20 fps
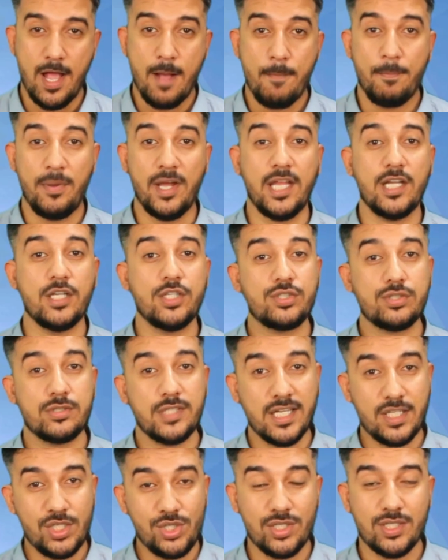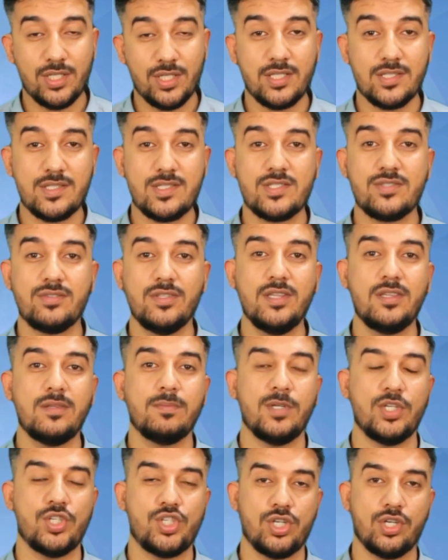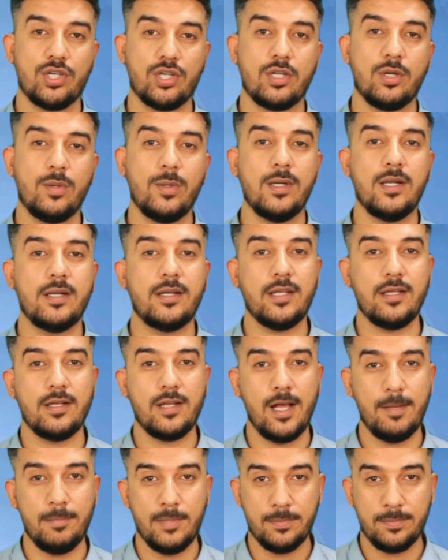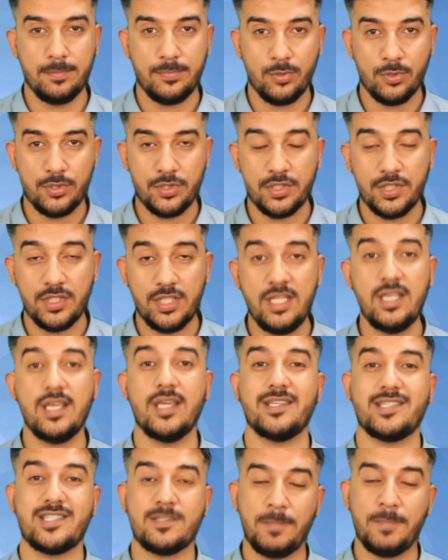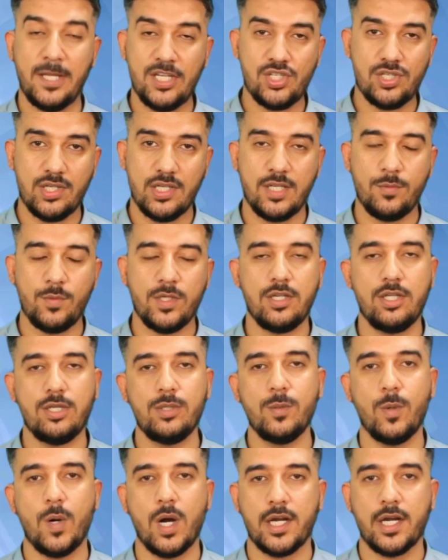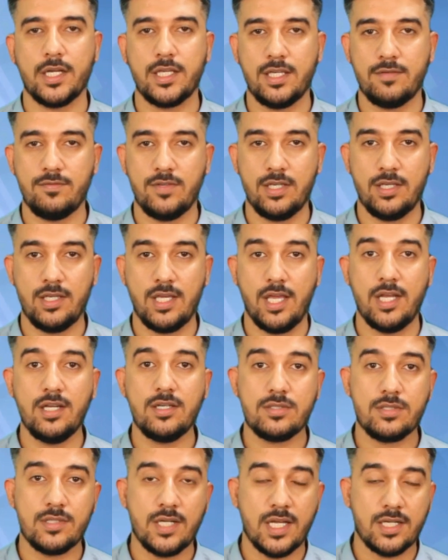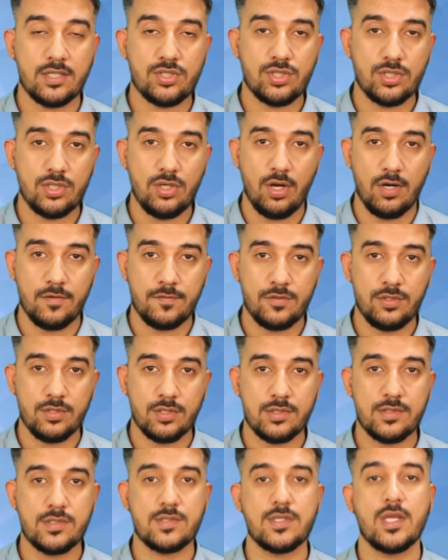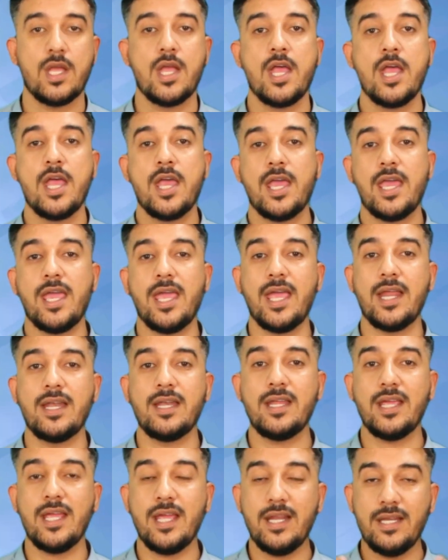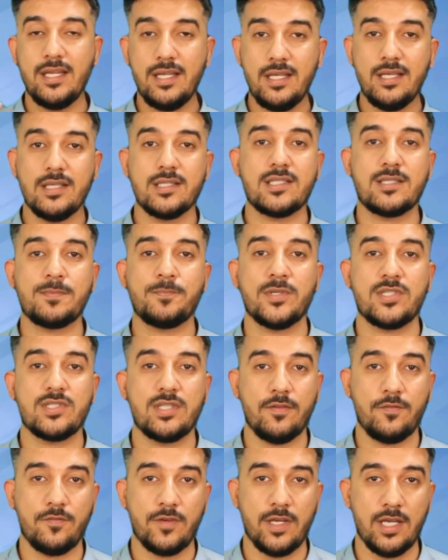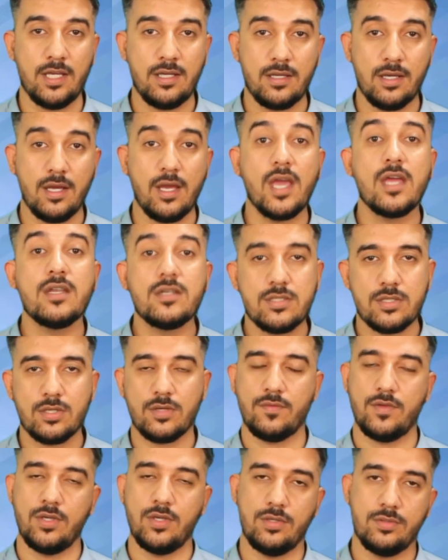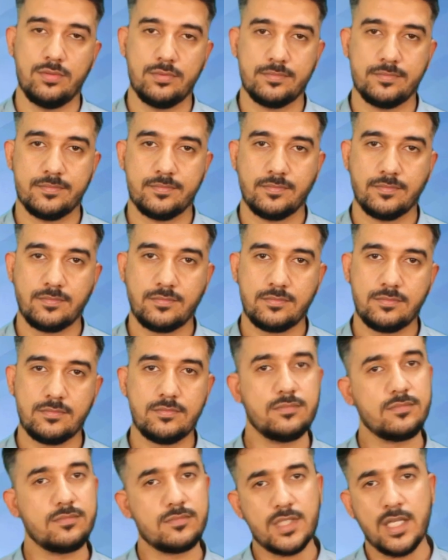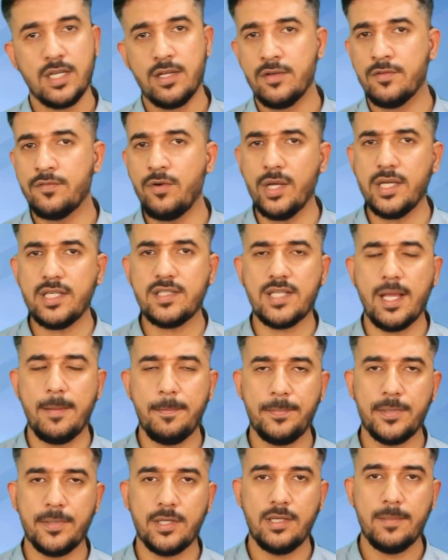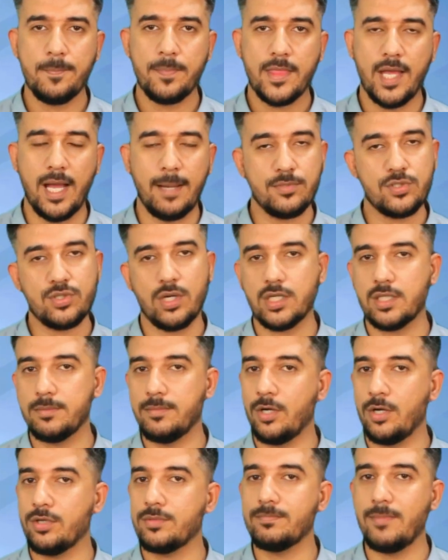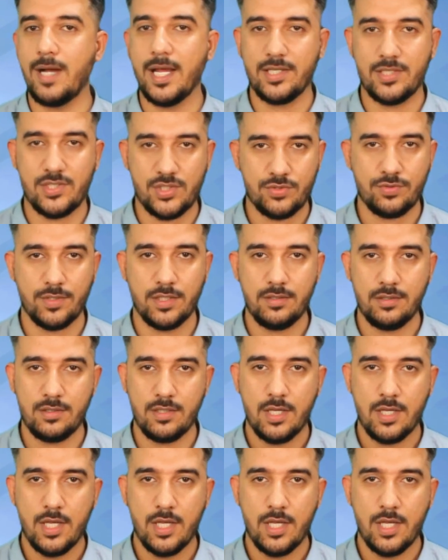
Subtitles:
But introduction ki strength mention ko ham importantly, especially when you are giving introduction of yours in any specific interview. For example, I'm talking about my strength.